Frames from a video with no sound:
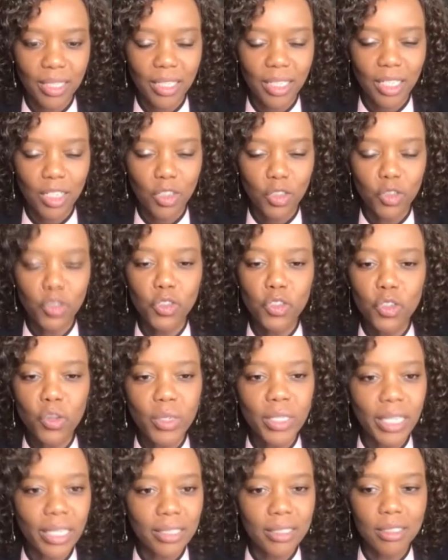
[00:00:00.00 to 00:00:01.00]
You know
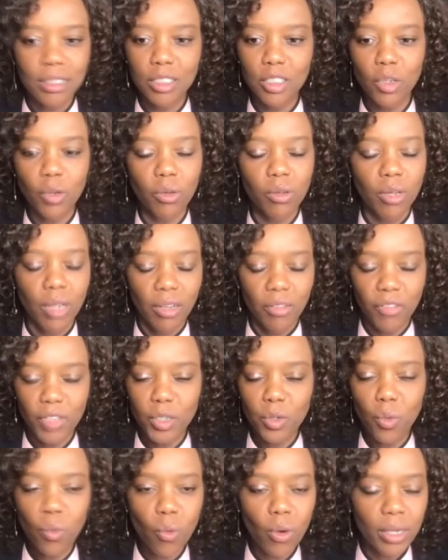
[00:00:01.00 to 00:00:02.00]
that, you know, they're
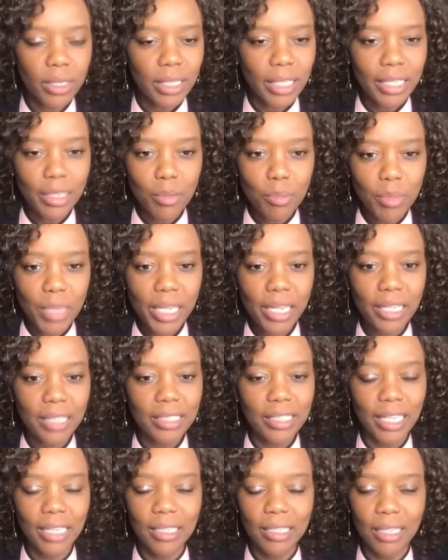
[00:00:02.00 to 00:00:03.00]
the one in the meeting
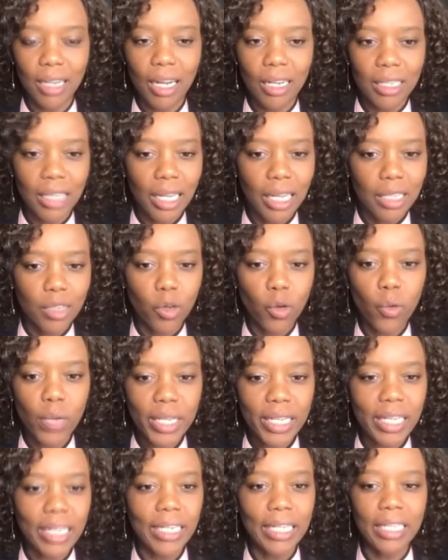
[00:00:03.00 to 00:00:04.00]
that
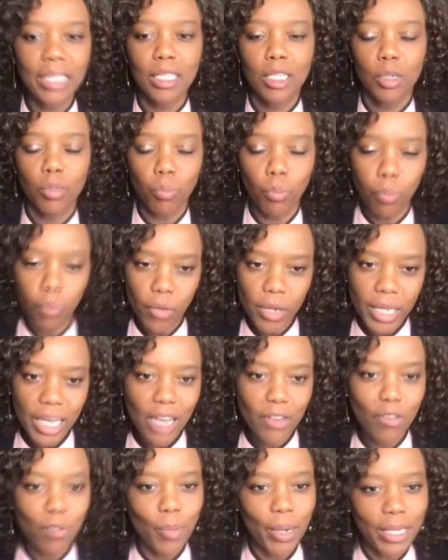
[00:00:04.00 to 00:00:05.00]
quickly bring
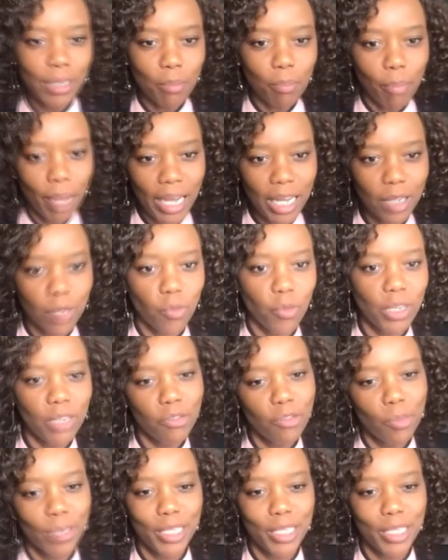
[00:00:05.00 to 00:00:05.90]
everybody back when everybody